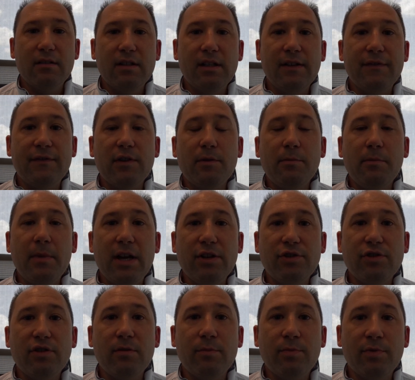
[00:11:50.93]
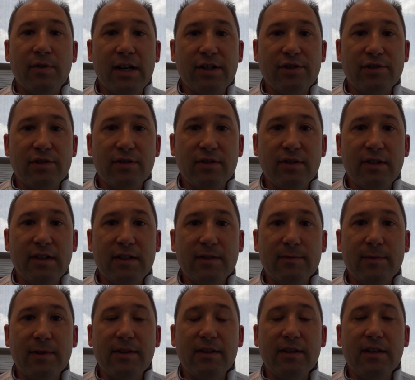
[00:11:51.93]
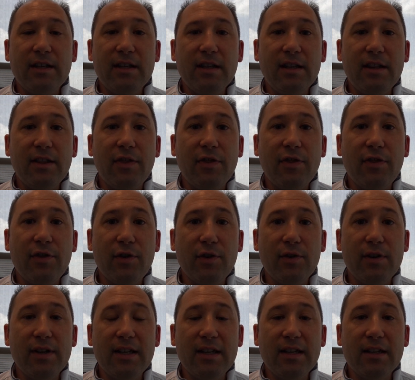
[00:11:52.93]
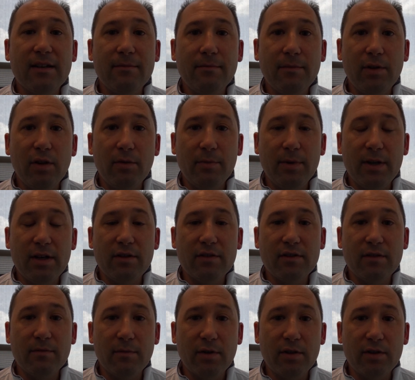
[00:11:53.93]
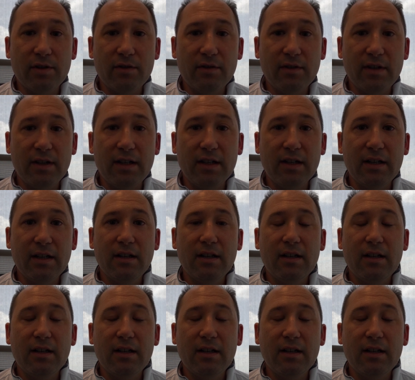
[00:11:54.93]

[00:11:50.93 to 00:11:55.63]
If your measured pressure is within 30 millimeters of mercury